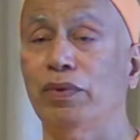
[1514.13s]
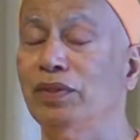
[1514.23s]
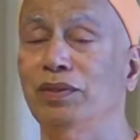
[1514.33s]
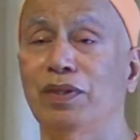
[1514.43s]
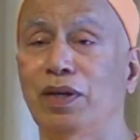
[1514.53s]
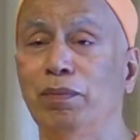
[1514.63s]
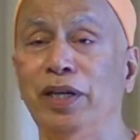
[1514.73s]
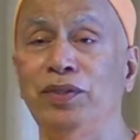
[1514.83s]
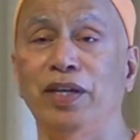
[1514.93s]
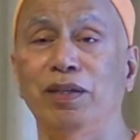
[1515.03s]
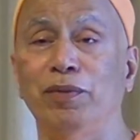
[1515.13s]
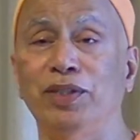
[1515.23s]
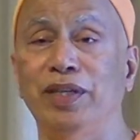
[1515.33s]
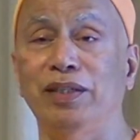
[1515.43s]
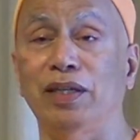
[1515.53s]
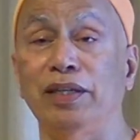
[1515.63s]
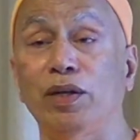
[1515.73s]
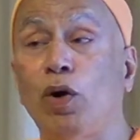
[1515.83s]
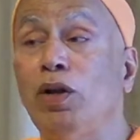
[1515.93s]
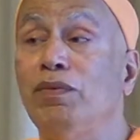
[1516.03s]
These are amazing, amazing. And
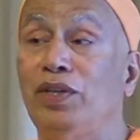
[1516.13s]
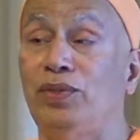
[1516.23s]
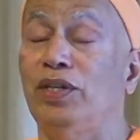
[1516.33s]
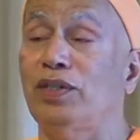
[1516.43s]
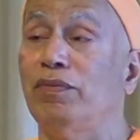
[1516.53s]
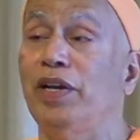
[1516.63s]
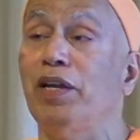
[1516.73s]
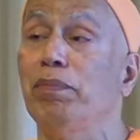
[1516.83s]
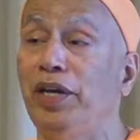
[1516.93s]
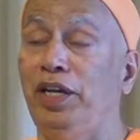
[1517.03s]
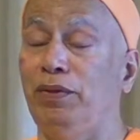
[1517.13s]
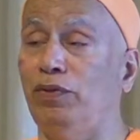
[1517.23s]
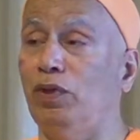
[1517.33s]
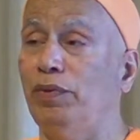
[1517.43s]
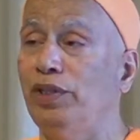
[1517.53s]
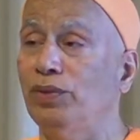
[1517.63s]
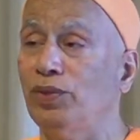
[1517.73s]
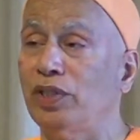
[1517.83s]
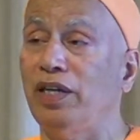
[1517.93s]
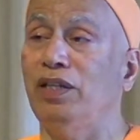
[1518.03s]
all of these things are very meaningful when you
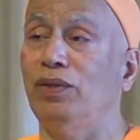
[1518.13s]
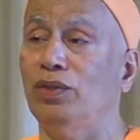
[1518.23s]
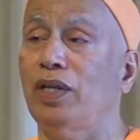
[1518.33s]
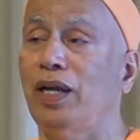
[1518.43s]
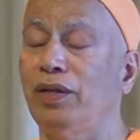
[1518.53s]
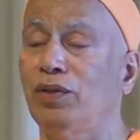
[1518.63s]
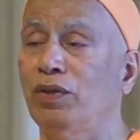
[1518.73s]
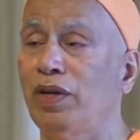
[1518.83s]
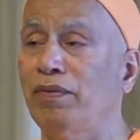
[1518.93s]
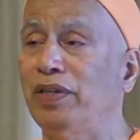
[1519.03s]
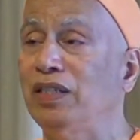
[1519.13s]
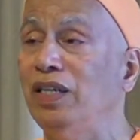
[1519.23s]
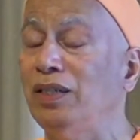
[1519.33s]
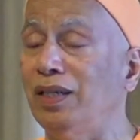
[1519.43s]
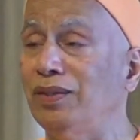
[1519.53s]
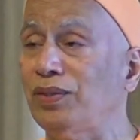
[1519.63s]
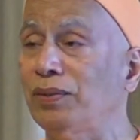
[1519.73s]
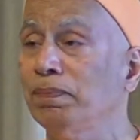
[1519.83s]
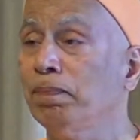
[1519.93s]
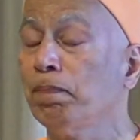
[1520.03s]
study those iconographic
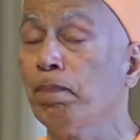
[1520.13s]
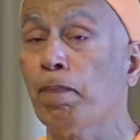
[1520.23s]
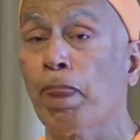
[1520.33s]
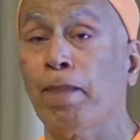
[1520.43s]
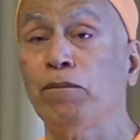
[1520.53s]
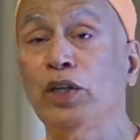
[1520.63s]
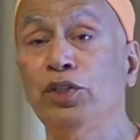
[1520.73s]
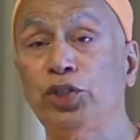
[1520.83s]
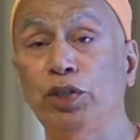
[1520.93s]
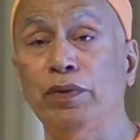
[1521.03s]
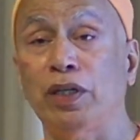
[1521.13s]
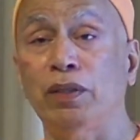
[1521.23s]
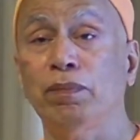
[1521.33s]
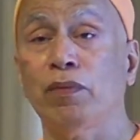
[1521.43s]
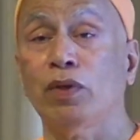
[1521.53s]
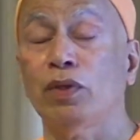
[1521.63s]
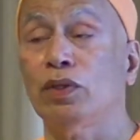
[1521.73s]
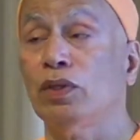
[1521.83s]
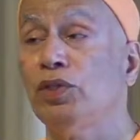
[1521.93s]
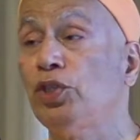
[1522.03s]
details. In Shiva,
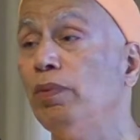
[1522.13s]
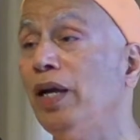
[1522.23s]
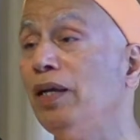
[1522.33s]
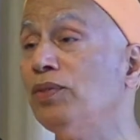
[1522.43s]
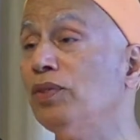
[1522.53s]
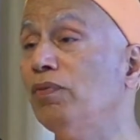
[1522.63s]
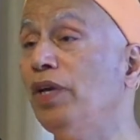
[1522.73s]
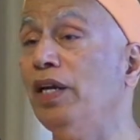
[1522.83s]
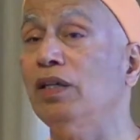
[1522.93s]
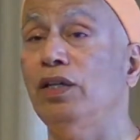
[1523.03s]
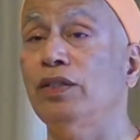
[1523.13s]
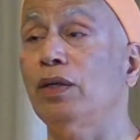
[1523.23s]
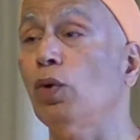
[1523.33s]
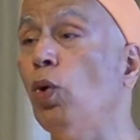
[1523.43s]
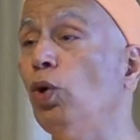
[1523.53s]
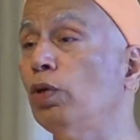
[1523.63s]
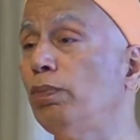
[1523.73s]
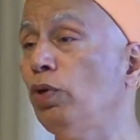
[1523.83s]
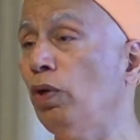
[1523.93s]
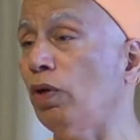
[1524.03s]
Shiva's vehicle is an
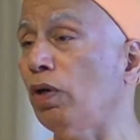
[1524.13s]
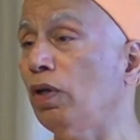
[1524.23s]
old bull,